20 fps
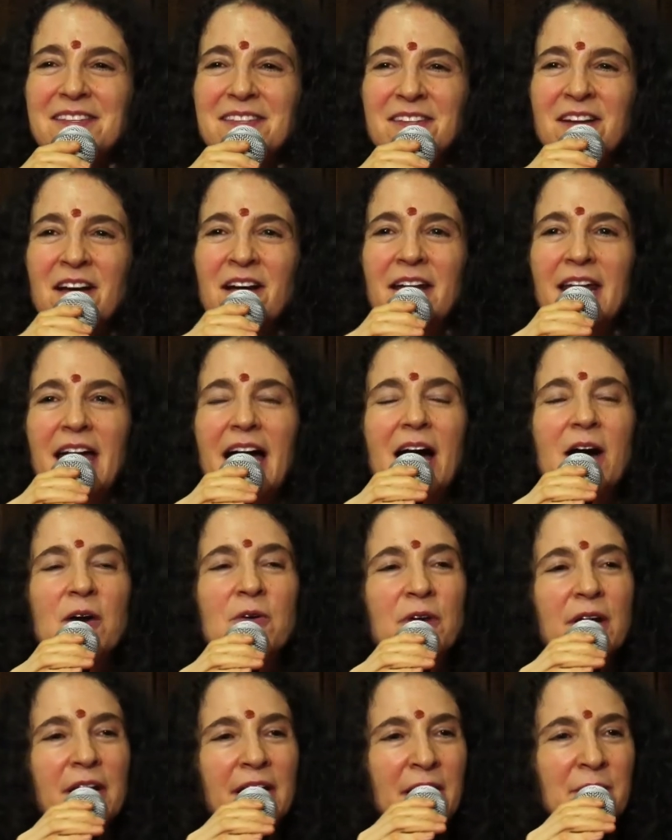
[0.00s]
is not how
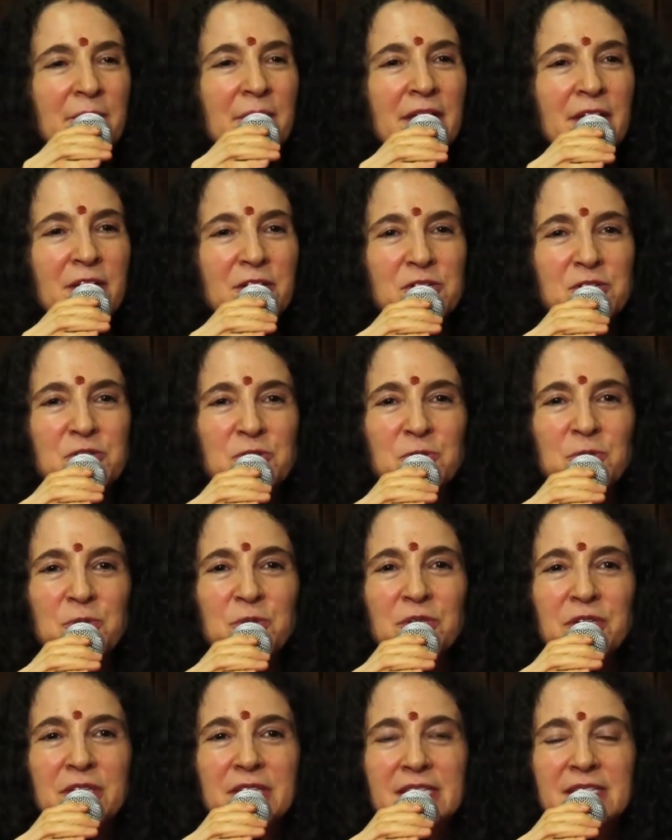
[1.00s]
can I make
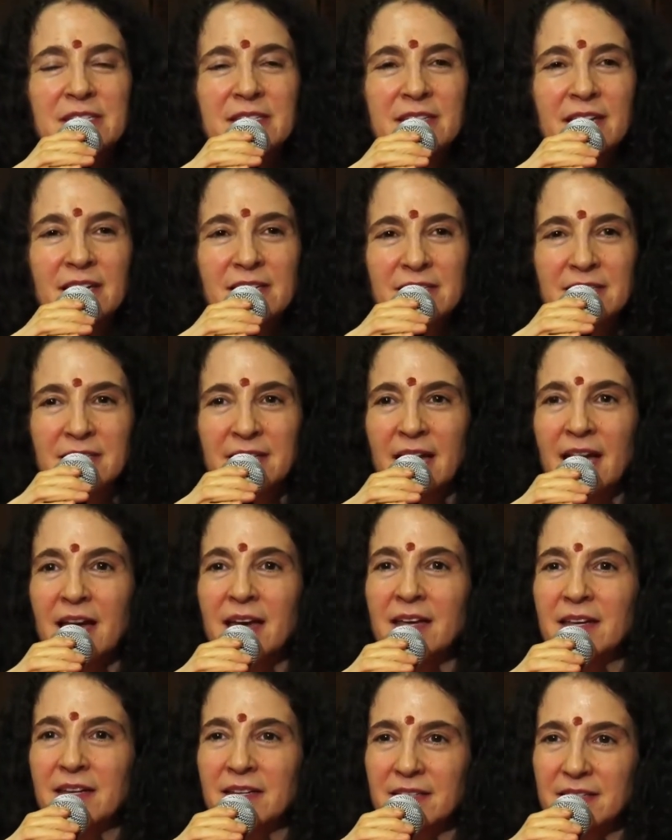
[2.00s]
sure this doesn't
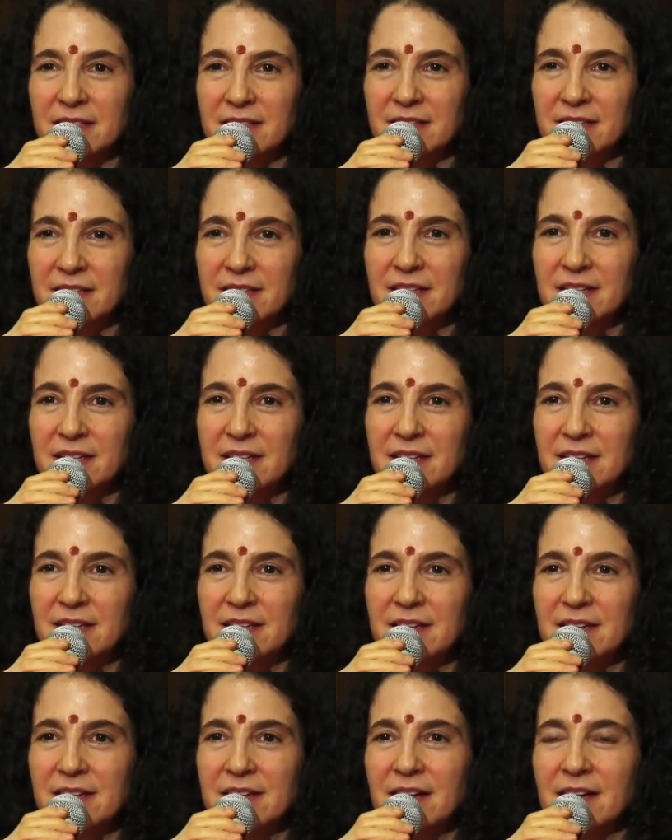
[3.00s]
end.
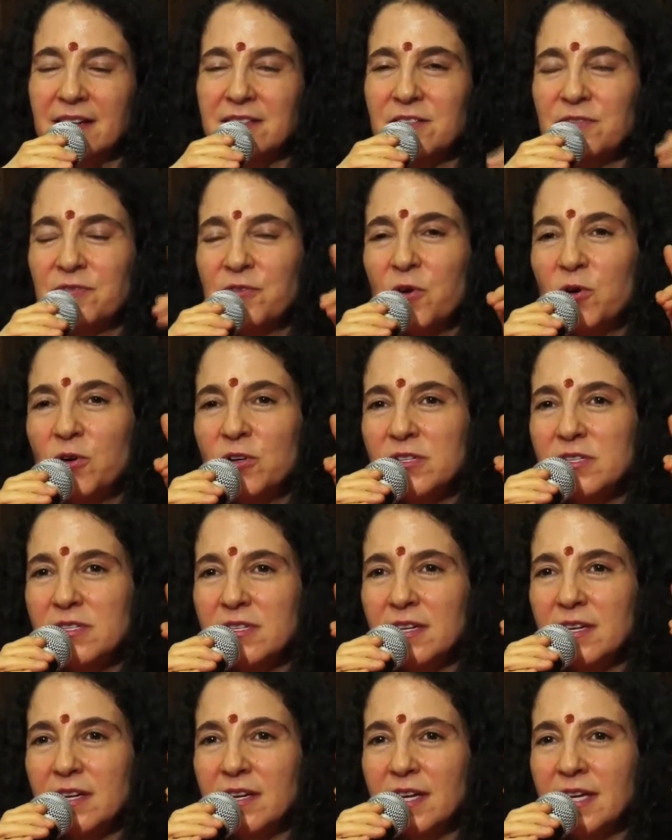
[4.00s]
Because of course,
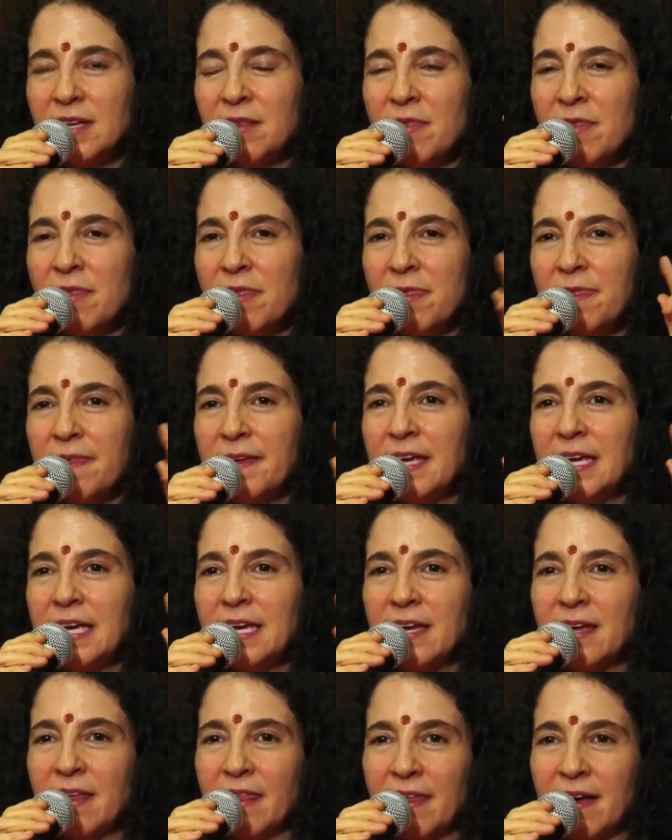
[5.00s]
in
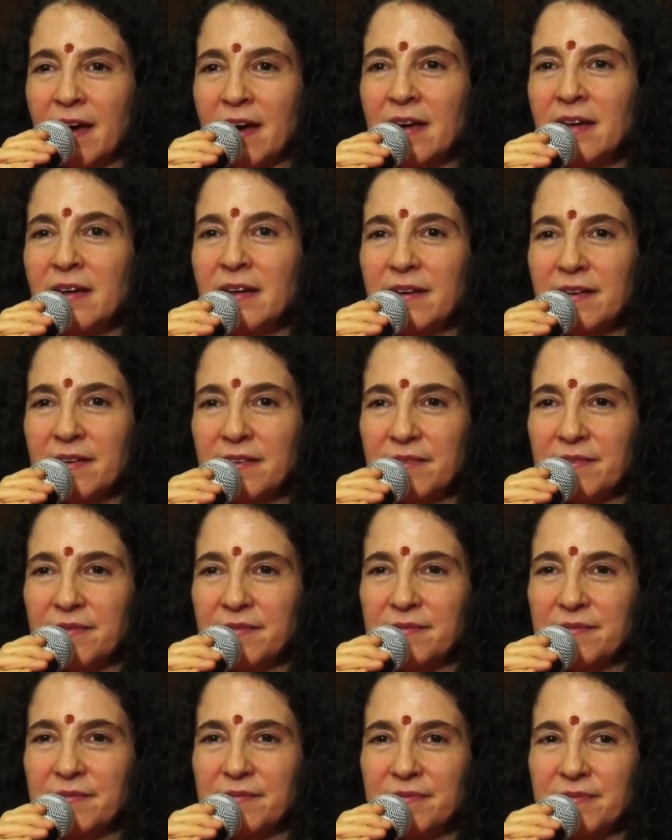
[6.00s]
thinking that,
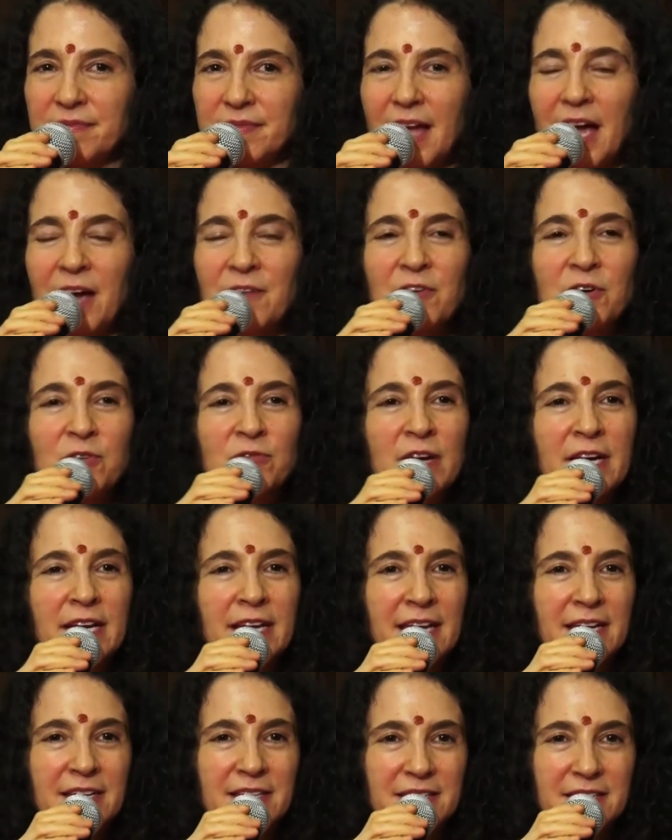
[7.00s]
I've
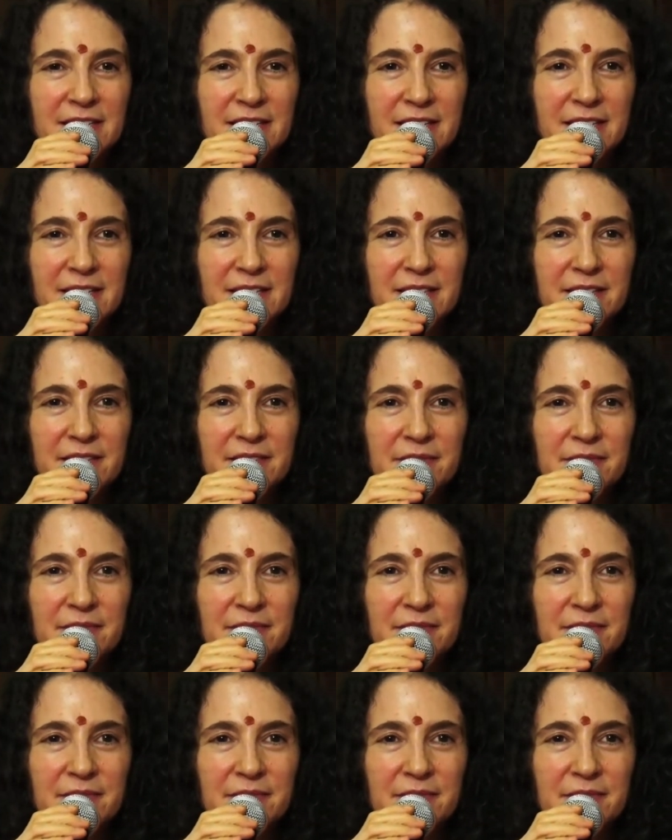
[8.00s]
already ended it.